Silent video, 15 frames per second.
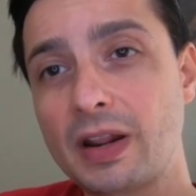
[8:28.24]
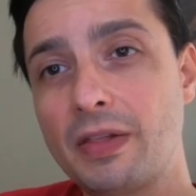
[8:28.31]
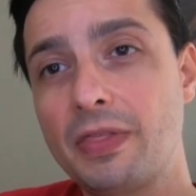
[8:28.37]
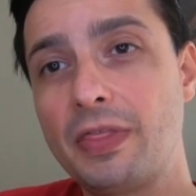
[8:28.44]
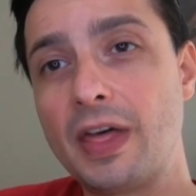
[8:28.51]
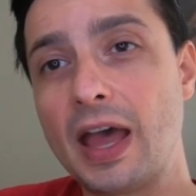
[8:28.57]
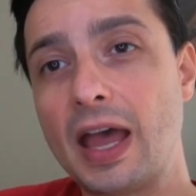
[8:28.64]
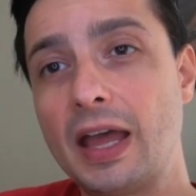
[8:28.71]

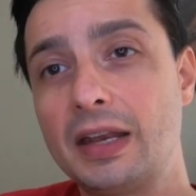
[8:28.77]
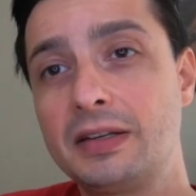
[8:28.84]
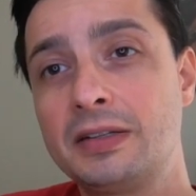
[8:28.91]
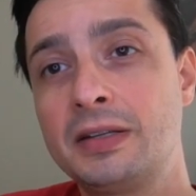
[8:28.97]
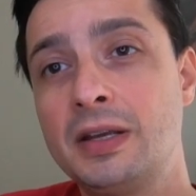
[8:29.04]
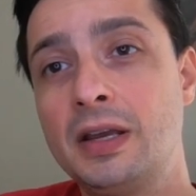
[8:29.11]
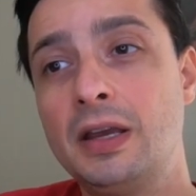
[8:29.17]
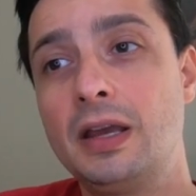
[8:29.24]

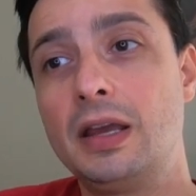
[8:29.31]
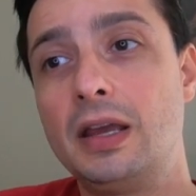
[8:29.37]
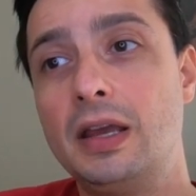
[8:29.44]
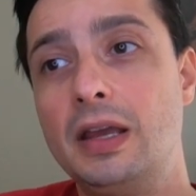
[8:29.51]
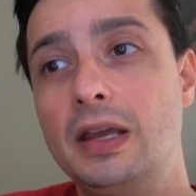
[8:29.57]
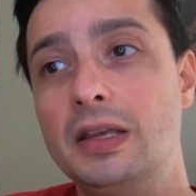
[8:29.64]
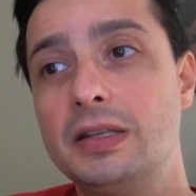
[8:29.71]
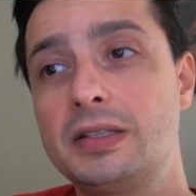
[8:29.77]
that
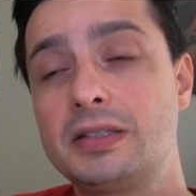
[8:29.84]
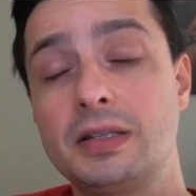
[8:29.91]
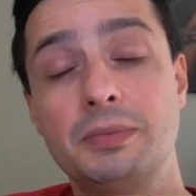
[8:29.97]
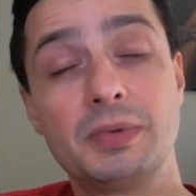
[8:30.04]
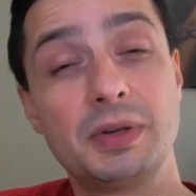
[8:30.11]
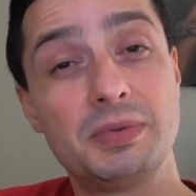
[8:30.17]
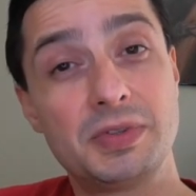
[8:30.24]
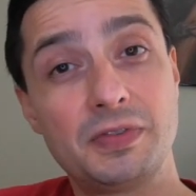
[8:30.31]
is
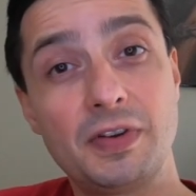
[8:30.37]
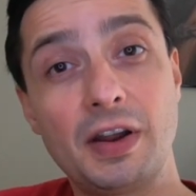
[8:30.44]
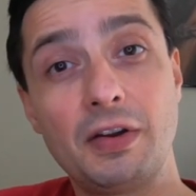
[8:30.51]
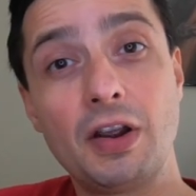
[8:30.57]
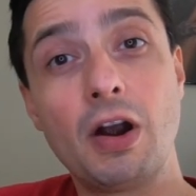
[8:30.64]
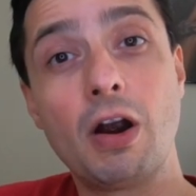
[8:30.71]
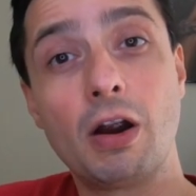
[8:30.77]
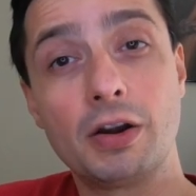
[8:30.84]
sometimes
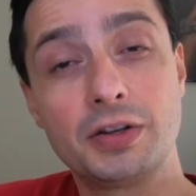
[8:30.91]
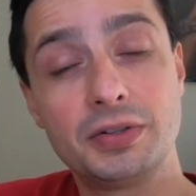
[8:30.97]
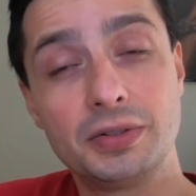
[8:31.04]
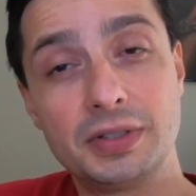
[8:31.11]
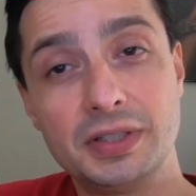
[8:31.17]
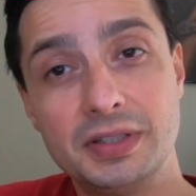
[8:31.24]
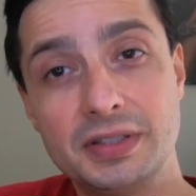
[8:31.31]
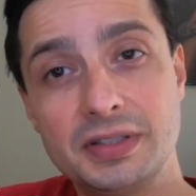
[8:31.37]
very hard to
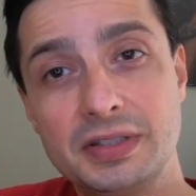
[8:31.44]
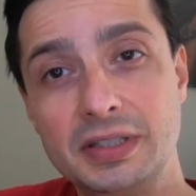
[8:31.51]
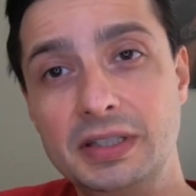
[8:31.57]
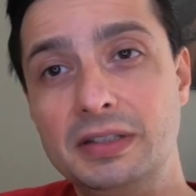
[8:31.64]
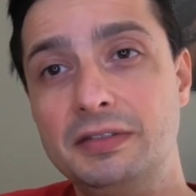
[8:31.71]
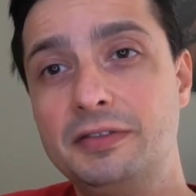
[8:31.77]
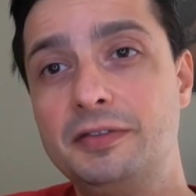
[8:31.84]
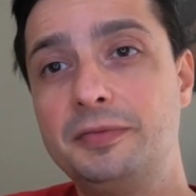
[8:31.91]

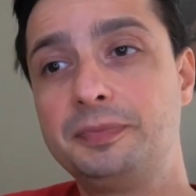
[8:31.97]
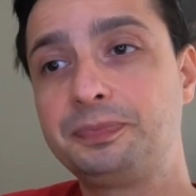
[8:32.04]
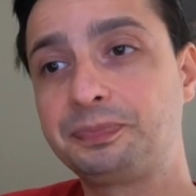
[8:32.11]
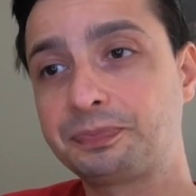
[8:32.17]
conceive.